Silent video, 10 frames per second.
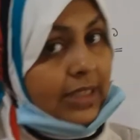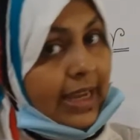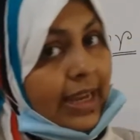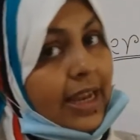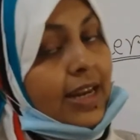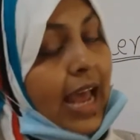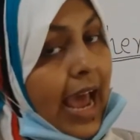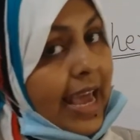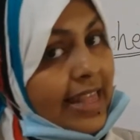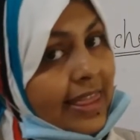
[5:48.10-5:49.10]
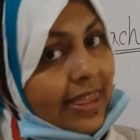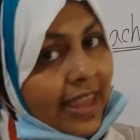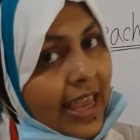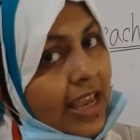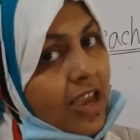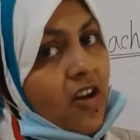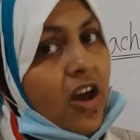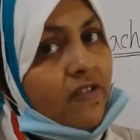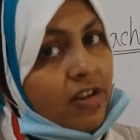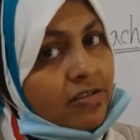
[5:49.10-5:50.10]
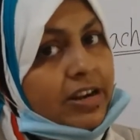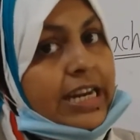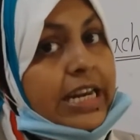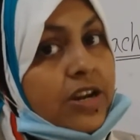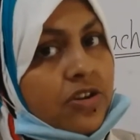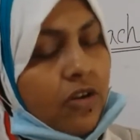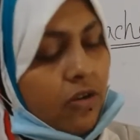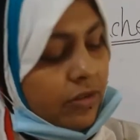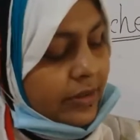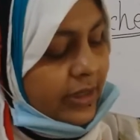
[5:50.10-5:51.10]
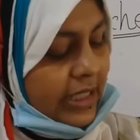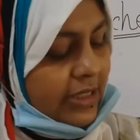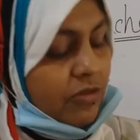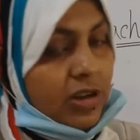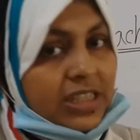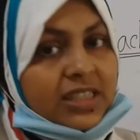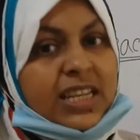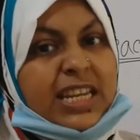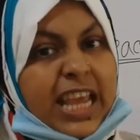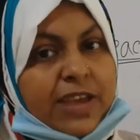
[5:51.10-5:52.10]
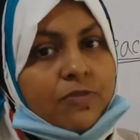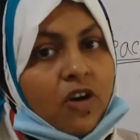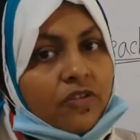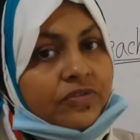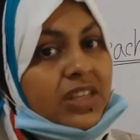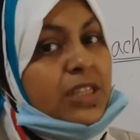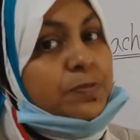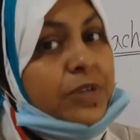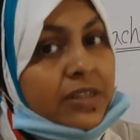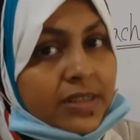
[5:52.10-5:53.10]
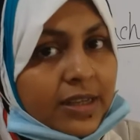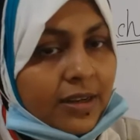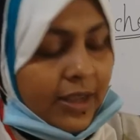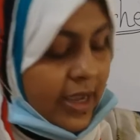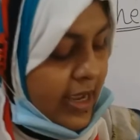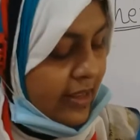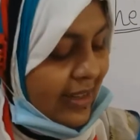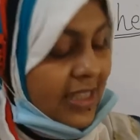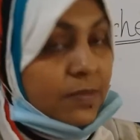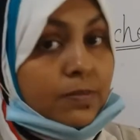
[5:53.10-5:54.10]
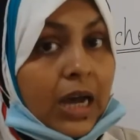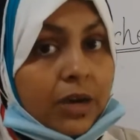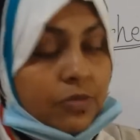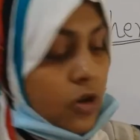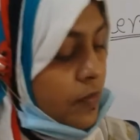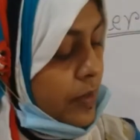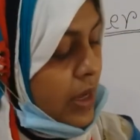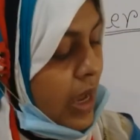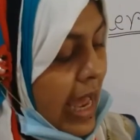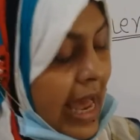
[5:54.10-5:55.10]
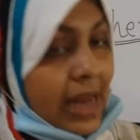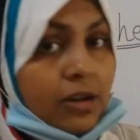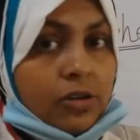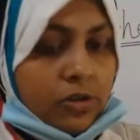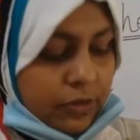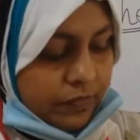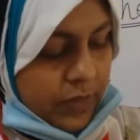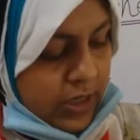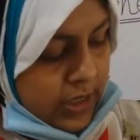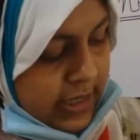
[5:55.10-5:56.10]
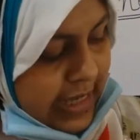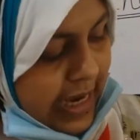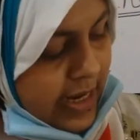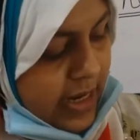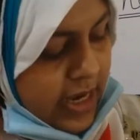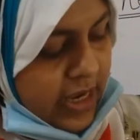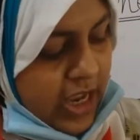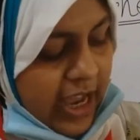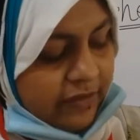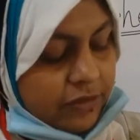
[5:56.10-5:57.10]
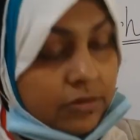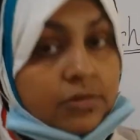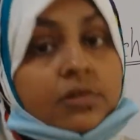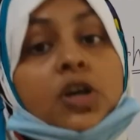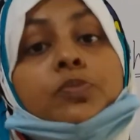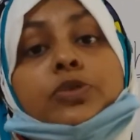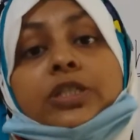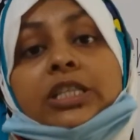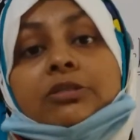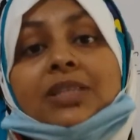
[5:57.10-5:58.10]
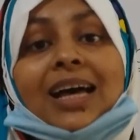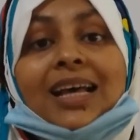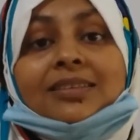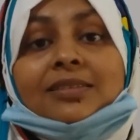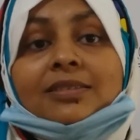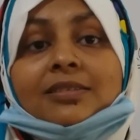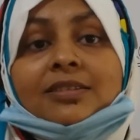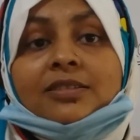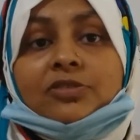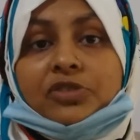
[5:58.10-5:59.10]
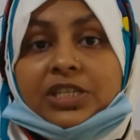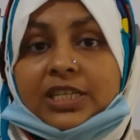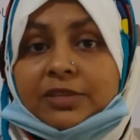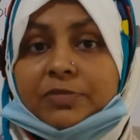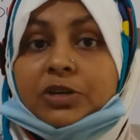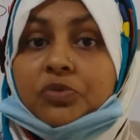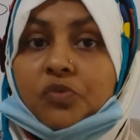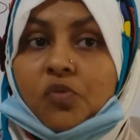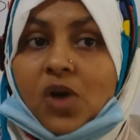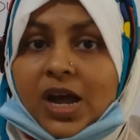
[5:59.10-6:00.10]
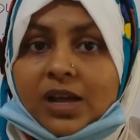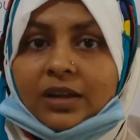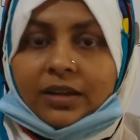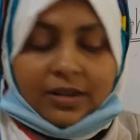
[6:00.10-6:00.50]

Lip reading: Then I think you have already known that what is the name of this person. That is Mahbub Alam. Then you have to put down the answer. Question number one.